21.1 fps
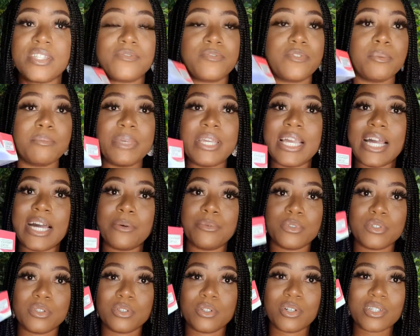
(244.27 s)
For me, I
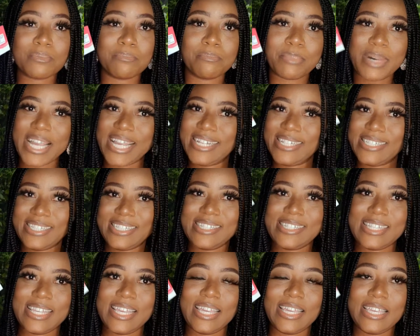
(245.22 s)
would not buy
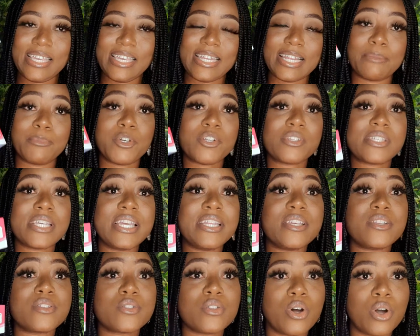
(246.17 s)
this again. I'm not saying
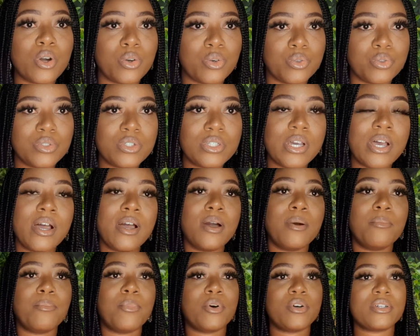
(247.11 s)
it's not good,
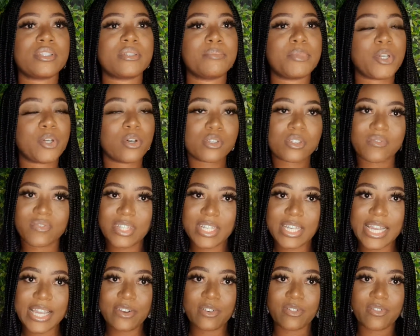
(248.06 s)
but because of the
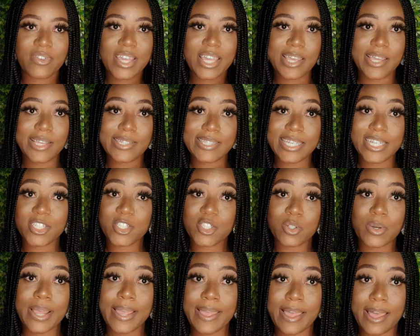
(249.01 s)
kind of hair
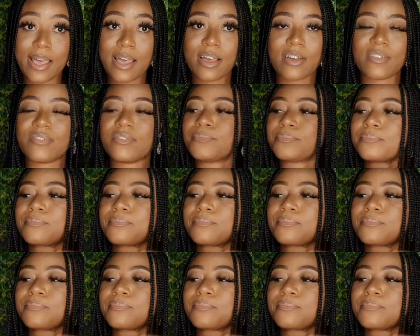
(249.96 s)
texture I have,